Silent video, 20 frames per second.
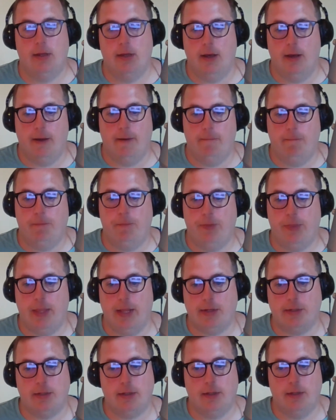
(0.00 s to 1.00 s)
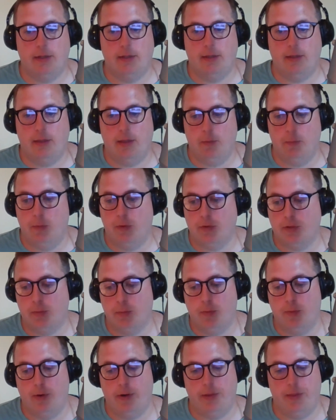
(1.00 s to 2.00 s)
That's the most
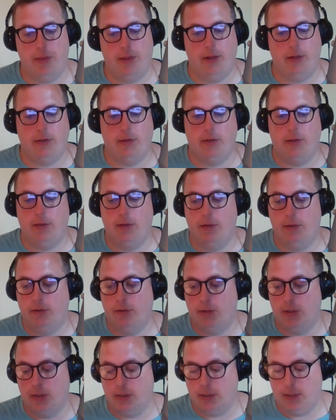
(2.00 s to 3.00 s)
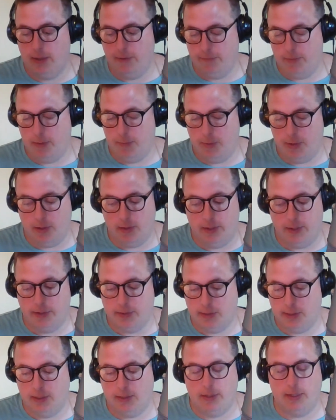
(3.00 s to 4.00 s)
important thing. Just give them a clear
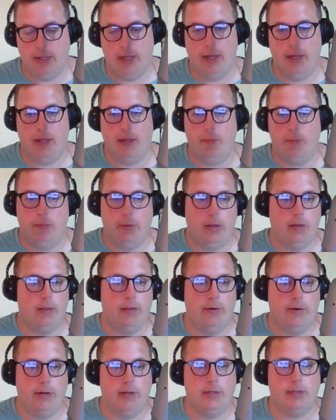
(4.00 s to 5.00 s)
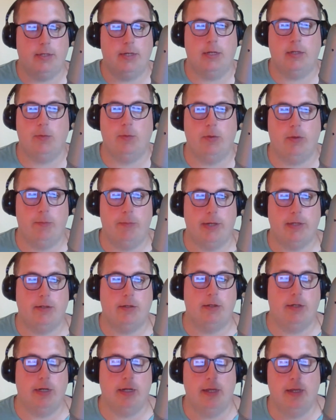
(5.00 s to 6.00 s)
CTA, be clear and concise with your
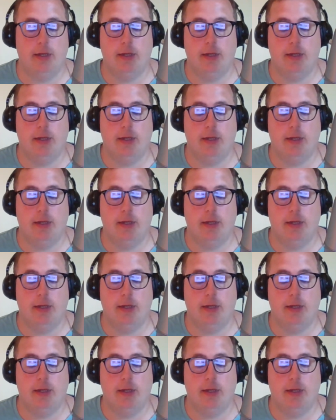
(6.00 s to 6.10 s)
messaging,